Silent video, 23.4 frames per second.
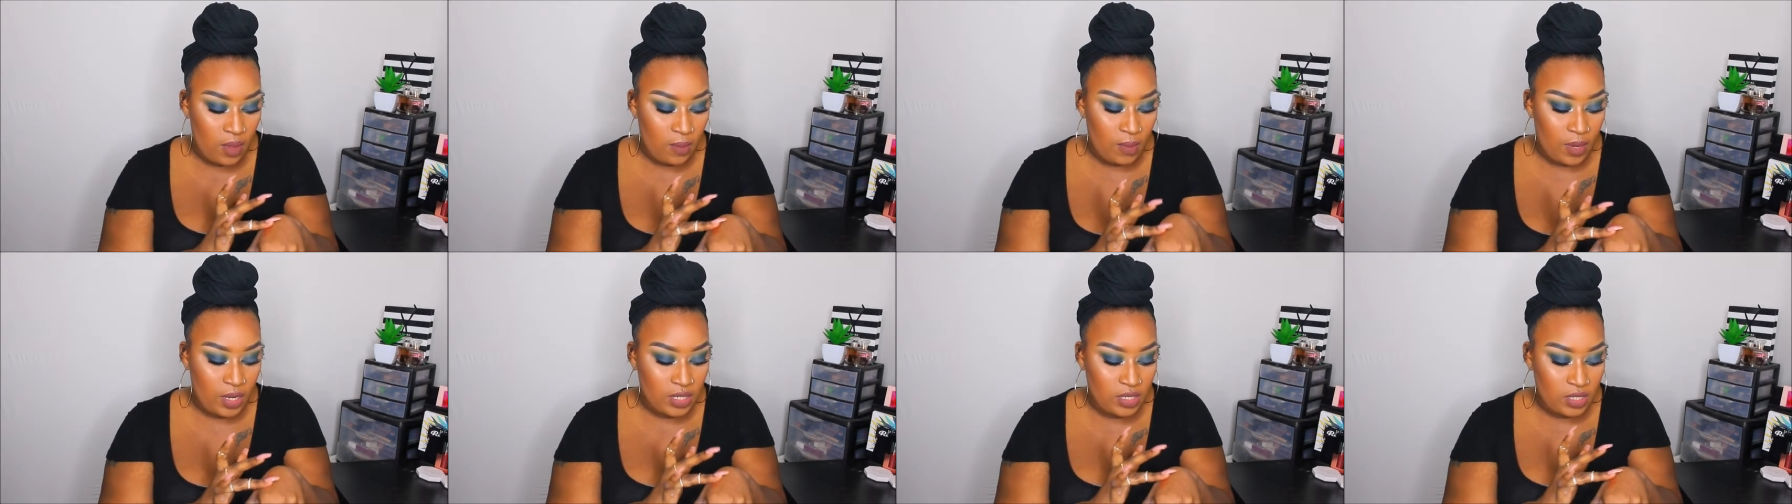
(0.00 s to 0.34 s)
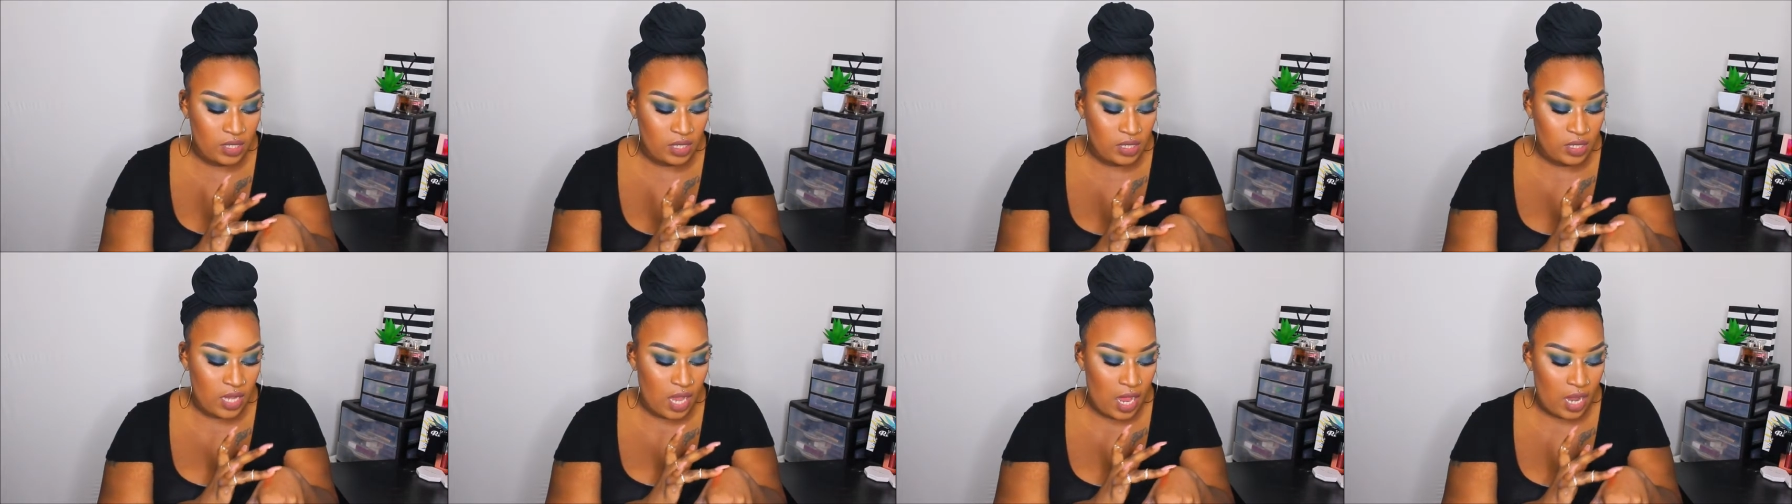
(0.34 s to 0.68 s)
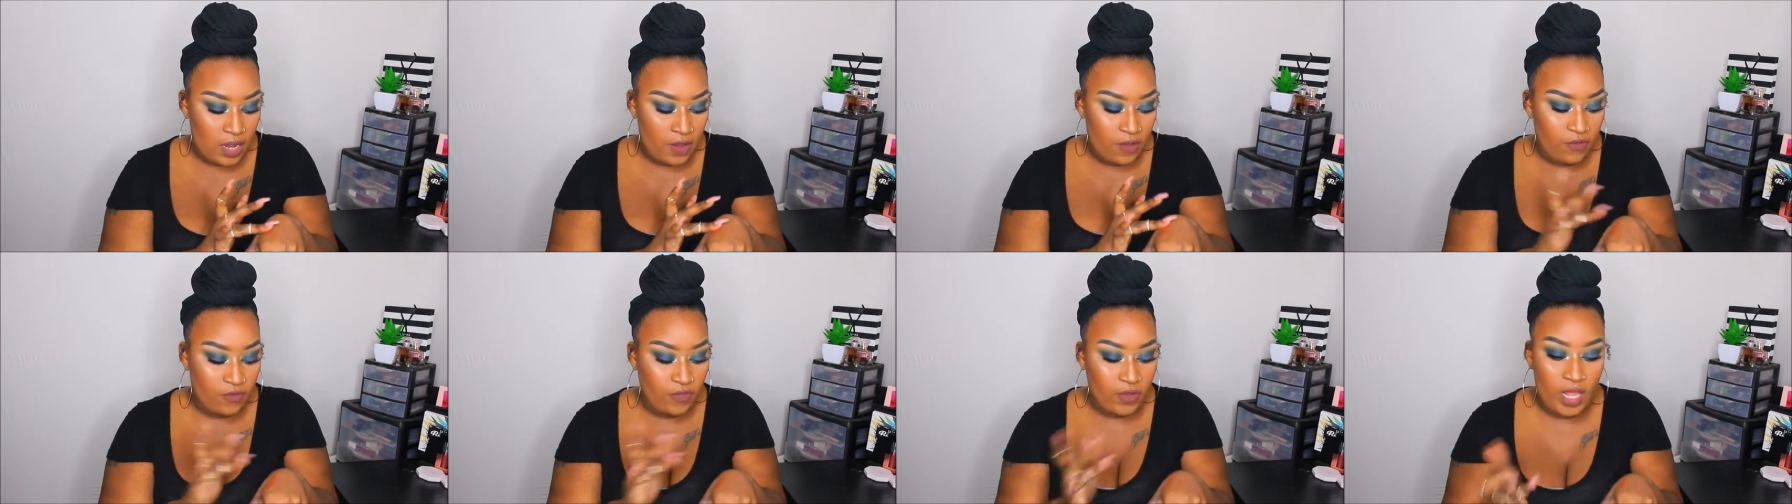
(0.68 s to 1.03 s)
but it's just
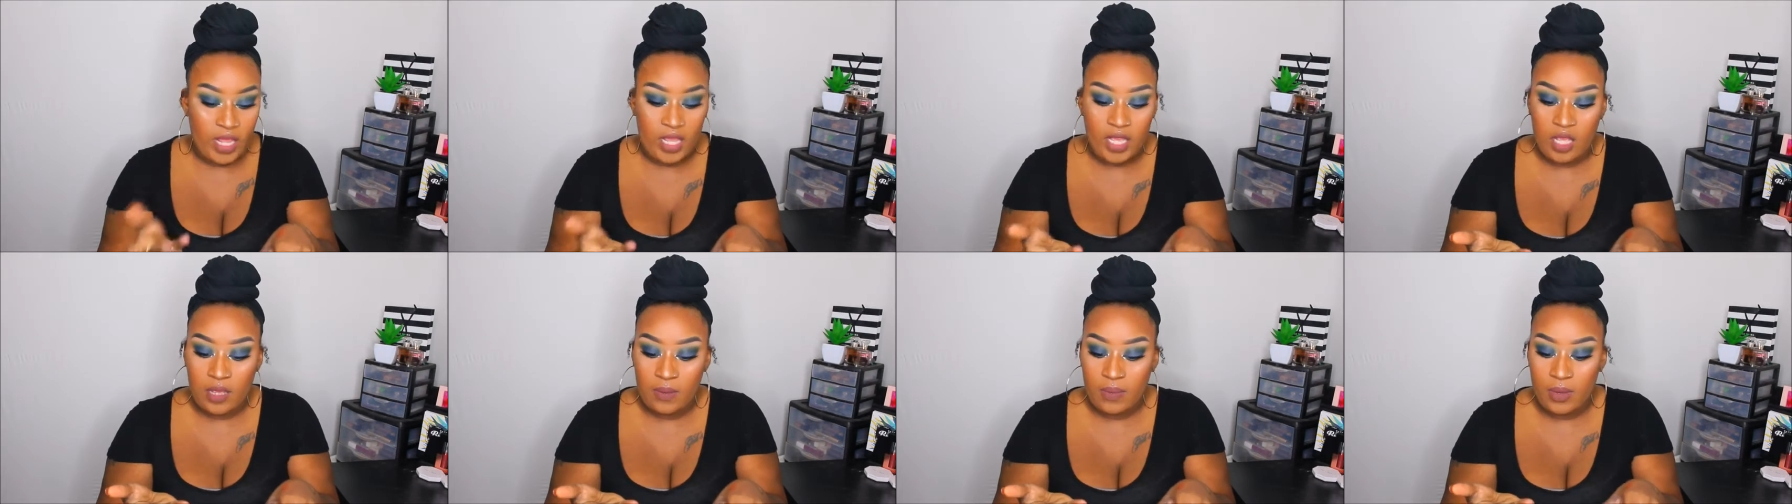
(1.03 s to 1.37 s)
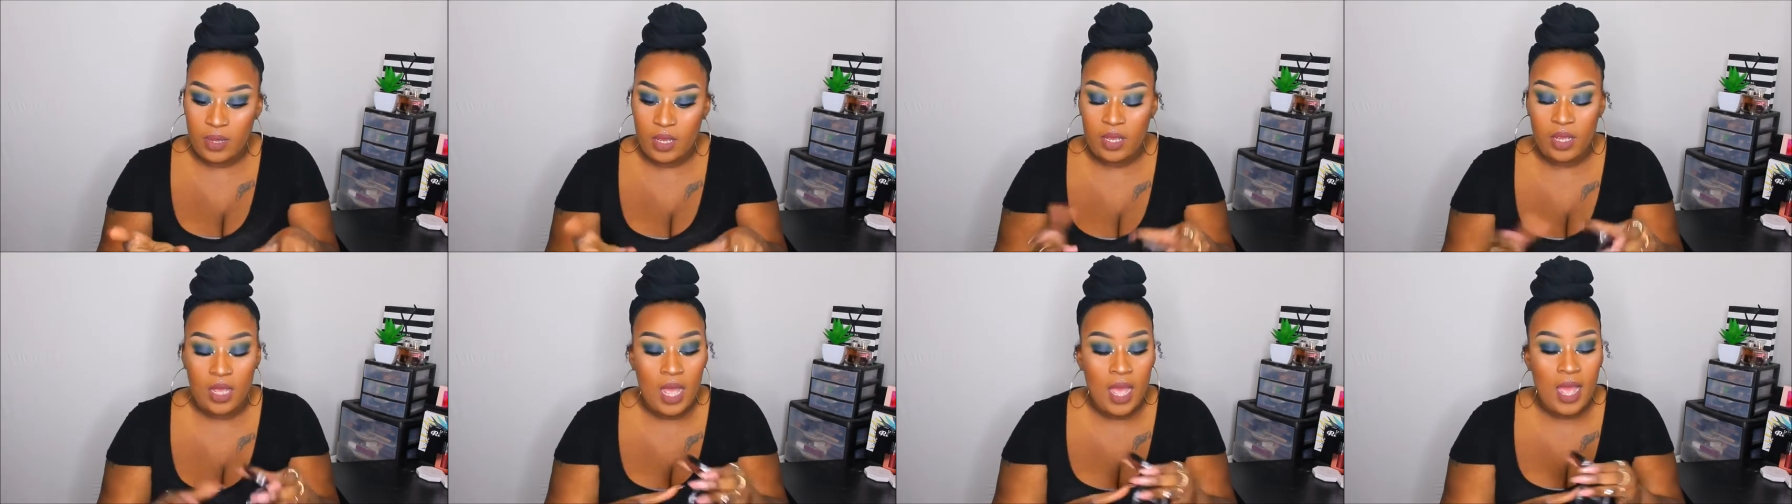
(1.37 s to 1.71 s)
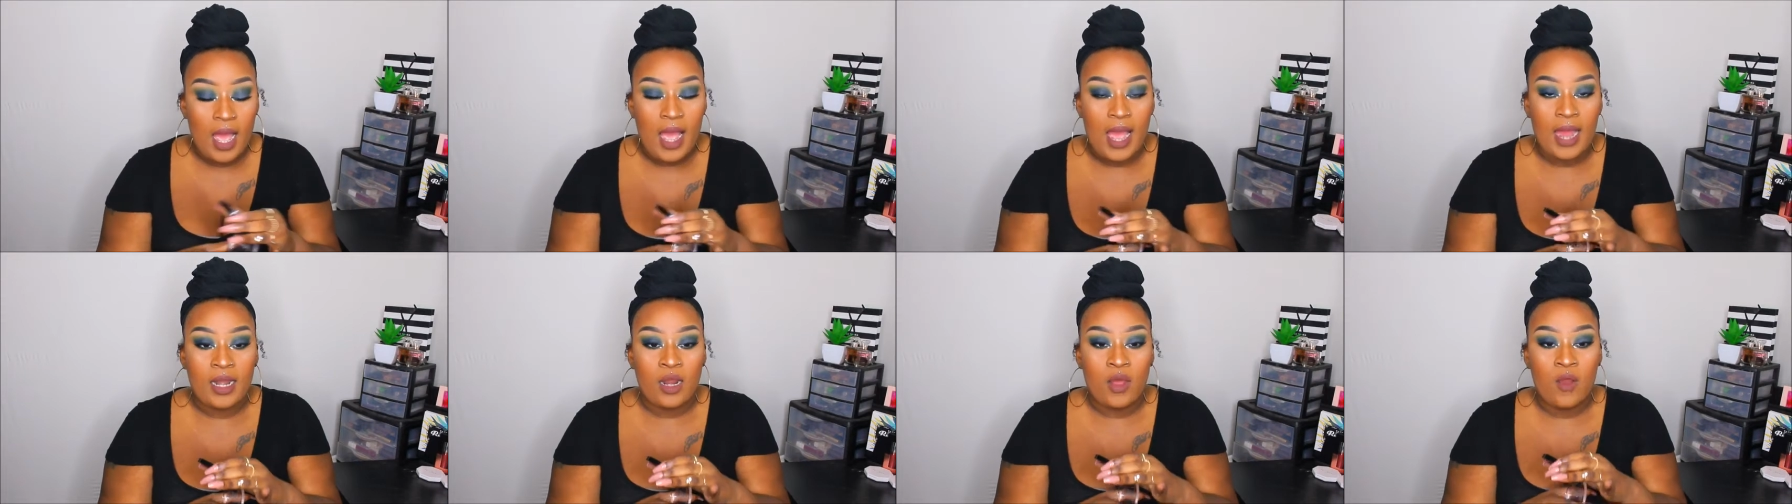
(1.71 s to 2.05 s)
kind of flaky, but
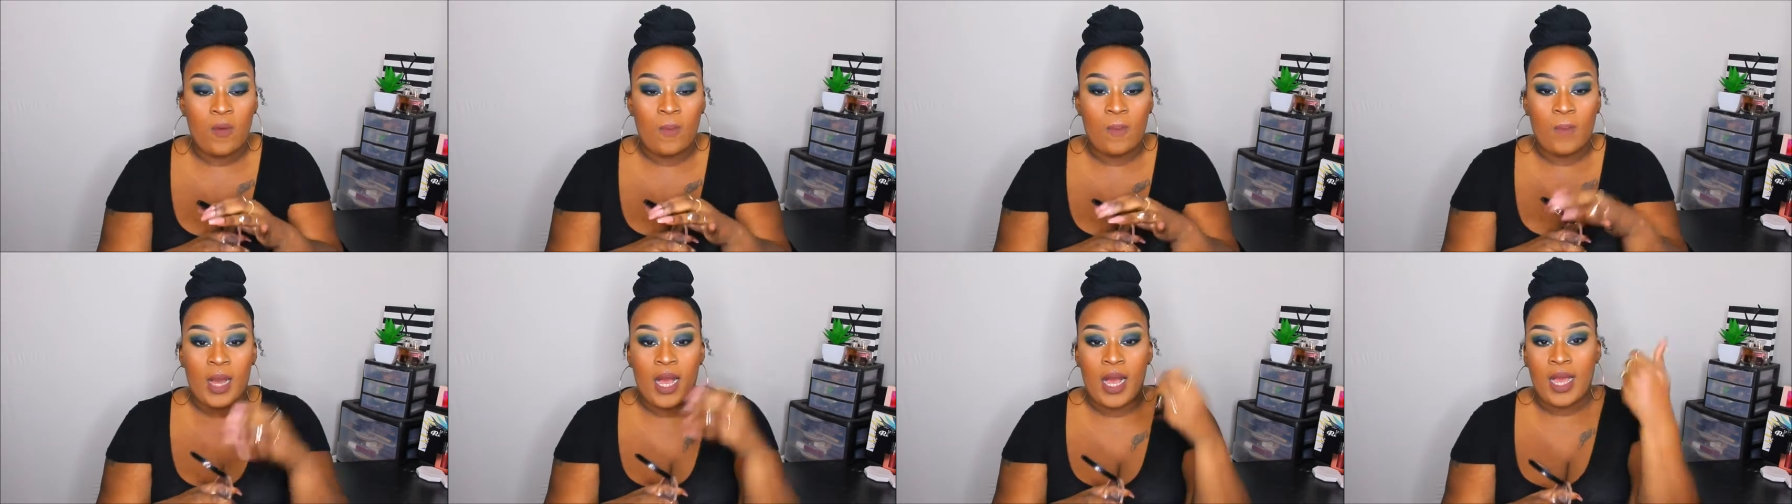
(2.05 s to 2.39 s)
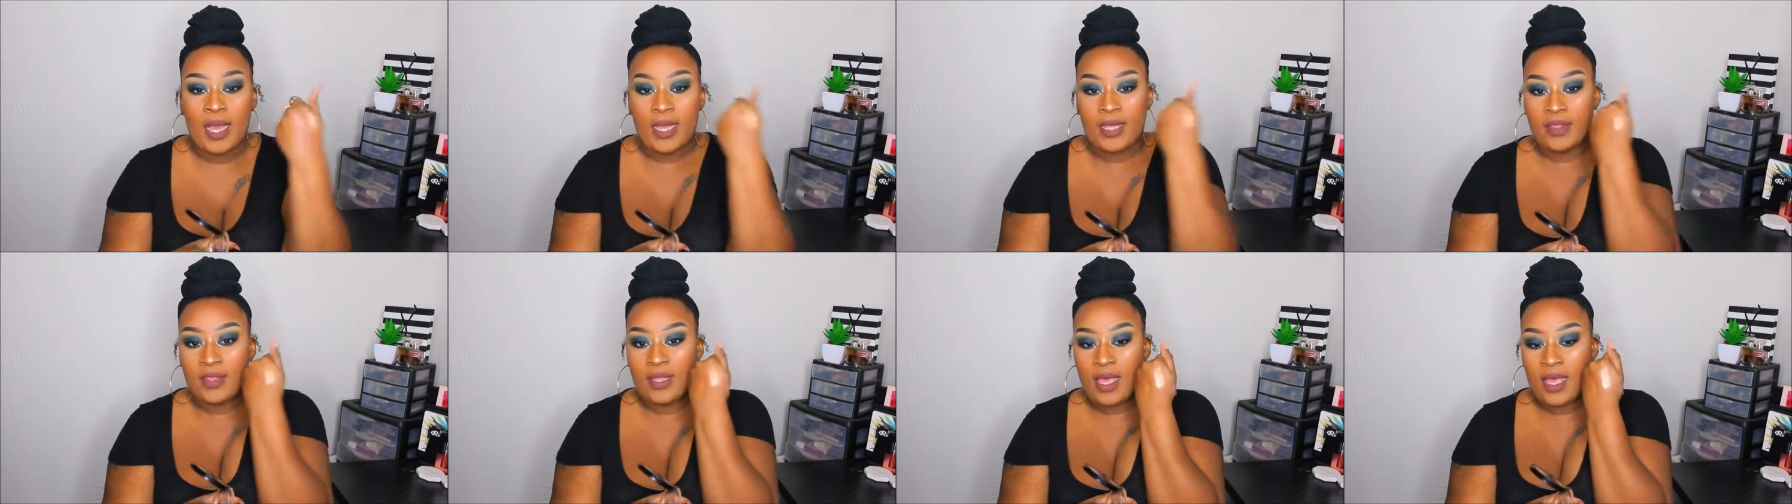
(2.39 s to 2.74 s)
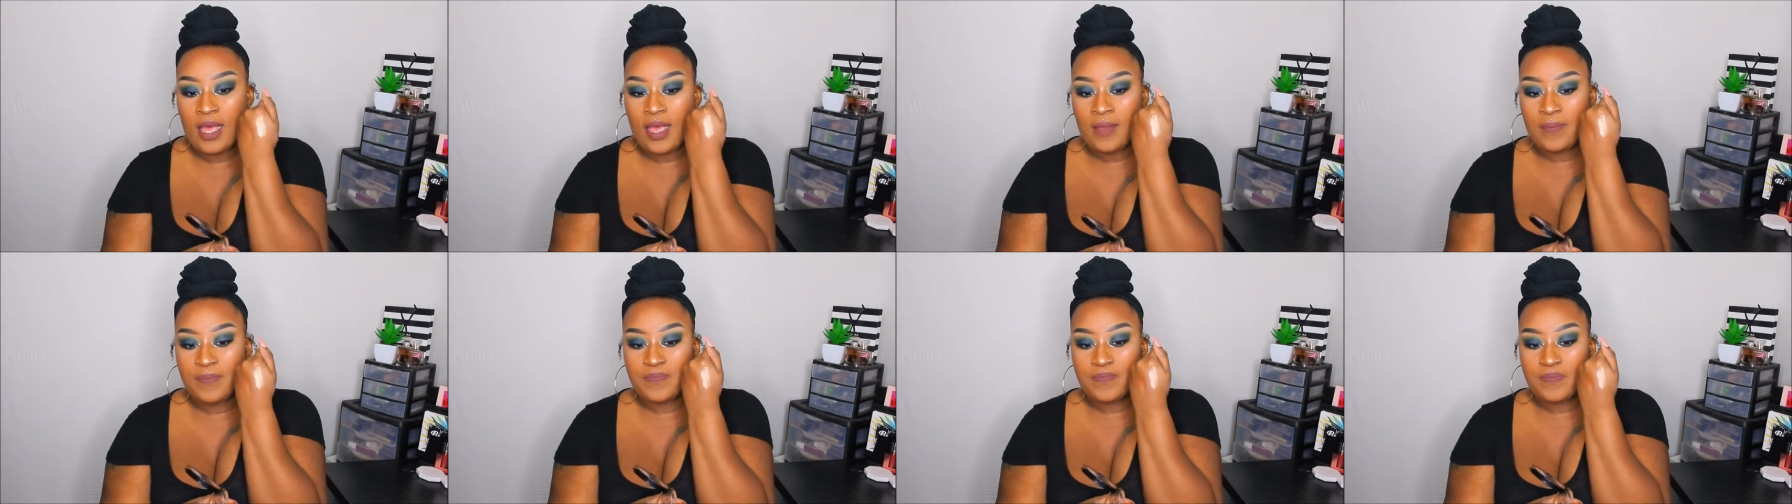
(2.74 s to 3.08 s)
I don't mind
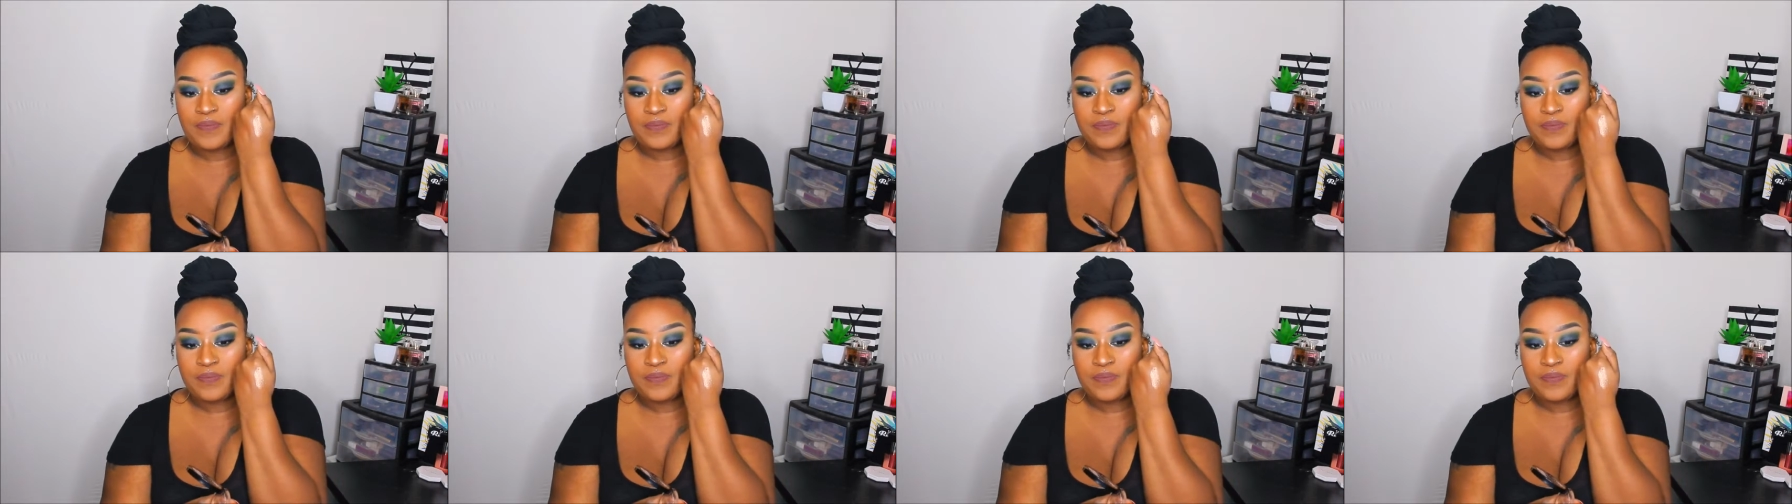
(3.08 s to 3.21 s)
that.